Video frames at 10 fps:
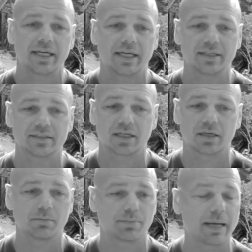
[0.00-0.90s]
and
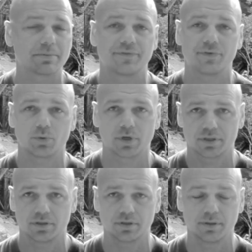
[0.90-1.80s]
um, perhaps if you
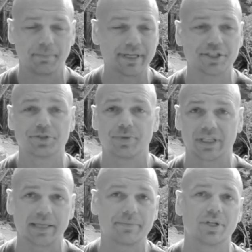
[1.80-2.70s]
wanted to message me
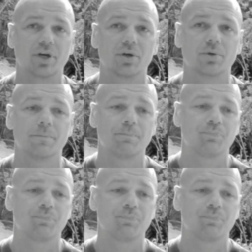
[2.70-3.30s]
and let me know